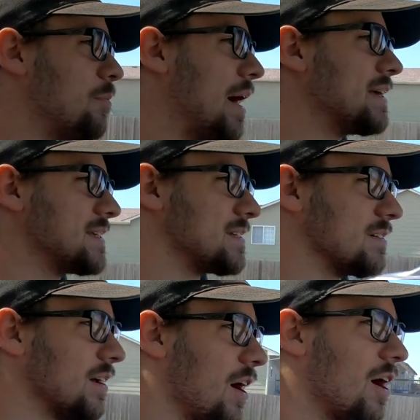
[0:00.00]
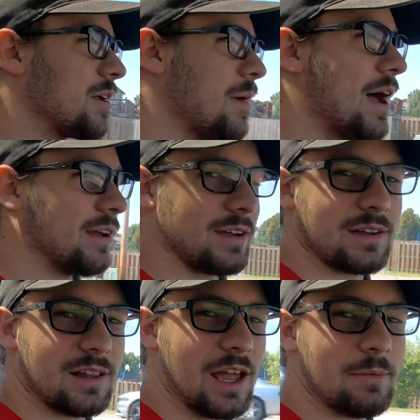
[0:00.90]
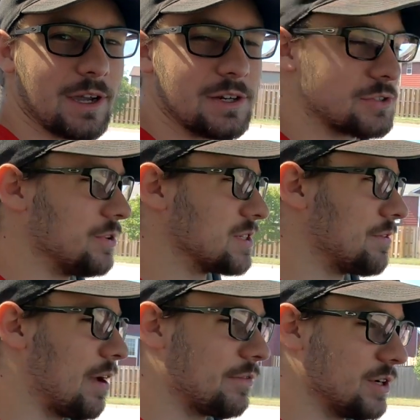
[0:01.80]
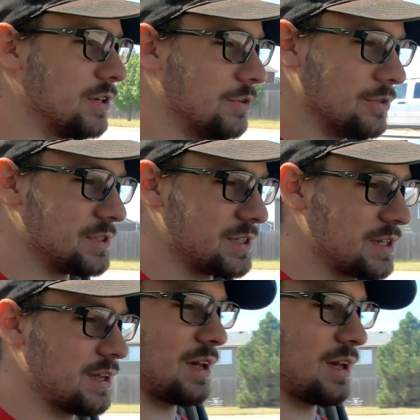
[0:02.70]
the best automatic climate controls I've ever used.